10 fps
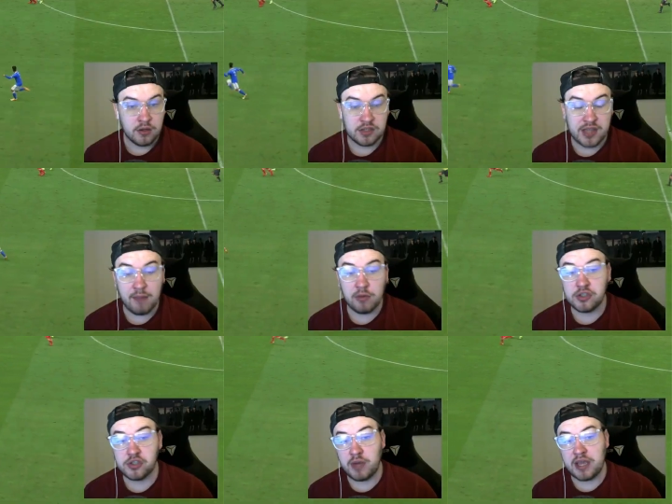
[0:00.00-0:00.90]
Doesn't get
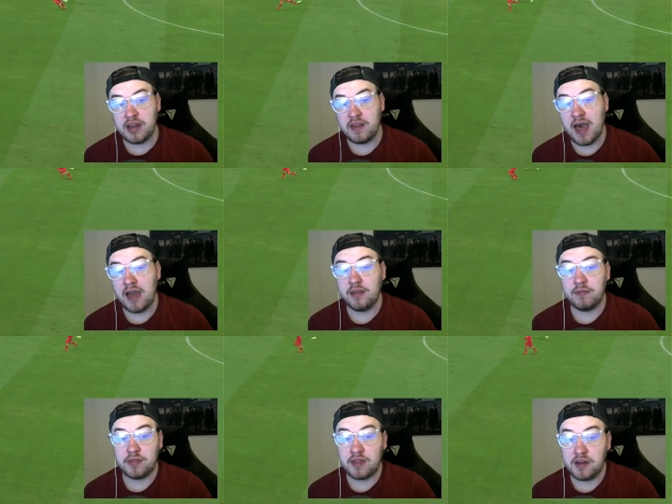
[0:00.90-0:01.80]
much sweeter than that.
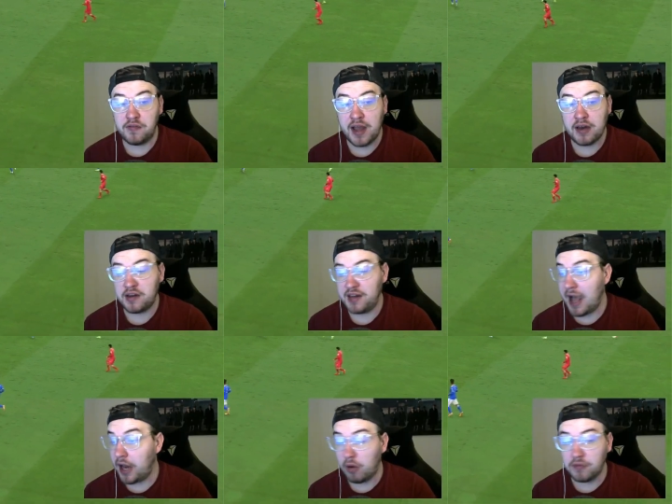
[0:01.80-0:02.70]
The defender,
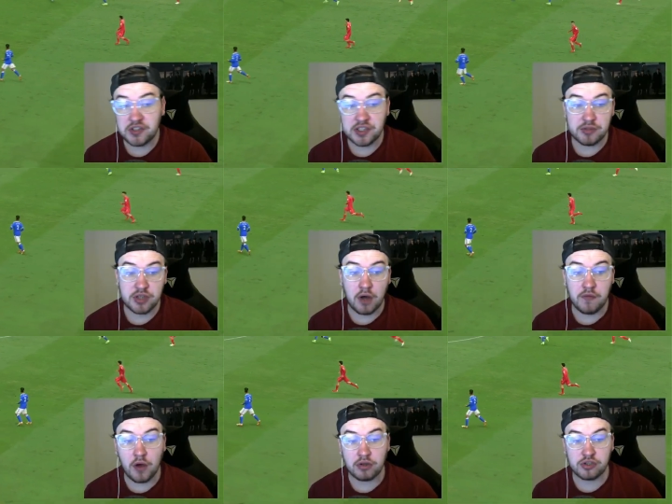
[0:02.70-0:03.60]
Diallo, obviously was so
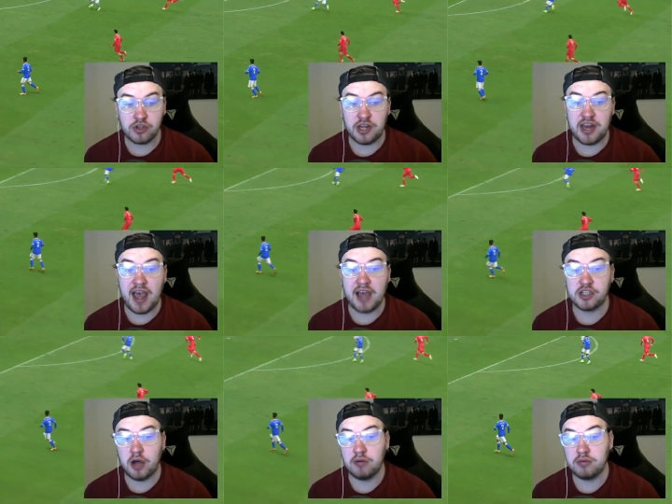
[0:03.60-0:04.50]
focused on Iheanacho, it